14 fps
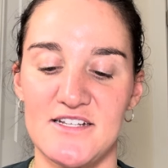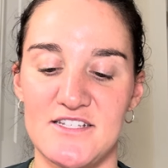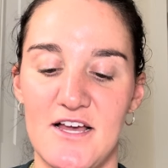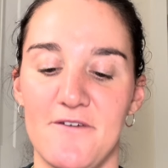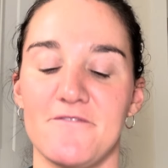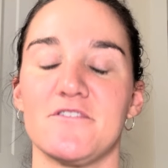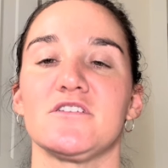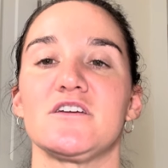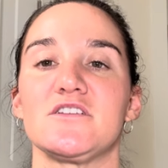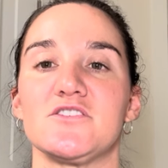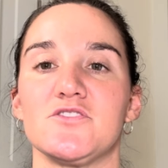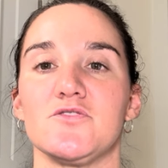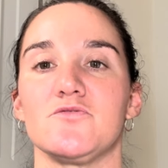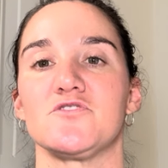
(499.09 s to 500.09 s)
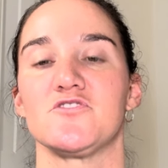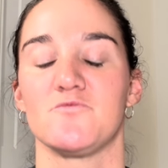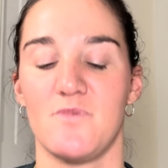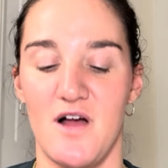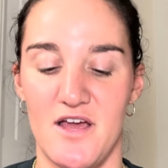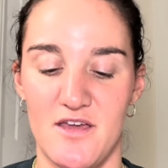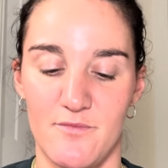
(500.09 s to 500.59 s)
definitely due to
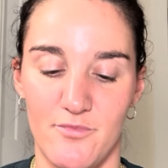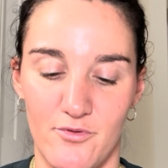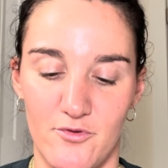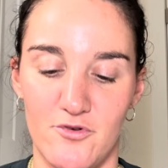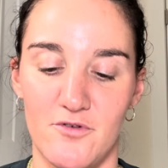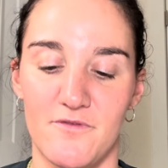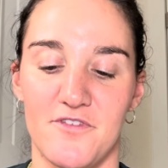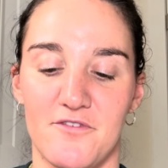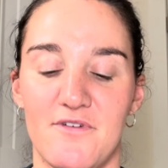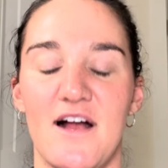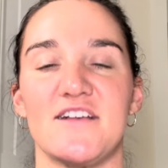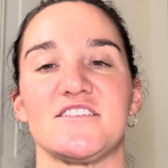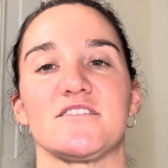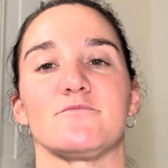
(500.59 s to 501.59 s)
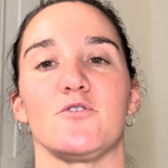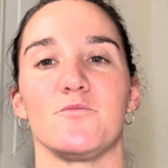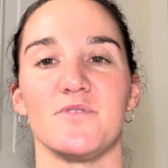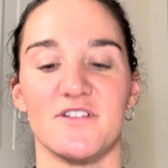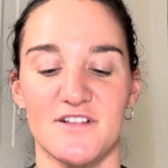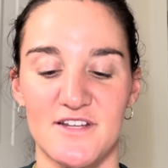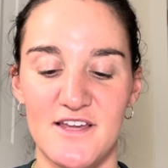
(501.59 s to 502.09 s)
my improved thoracic
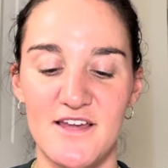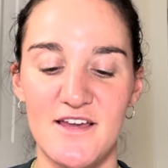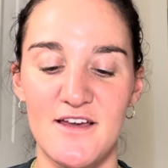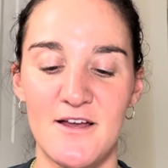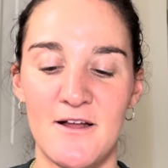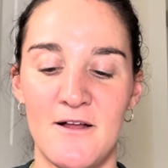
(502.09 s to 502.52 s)
mobility.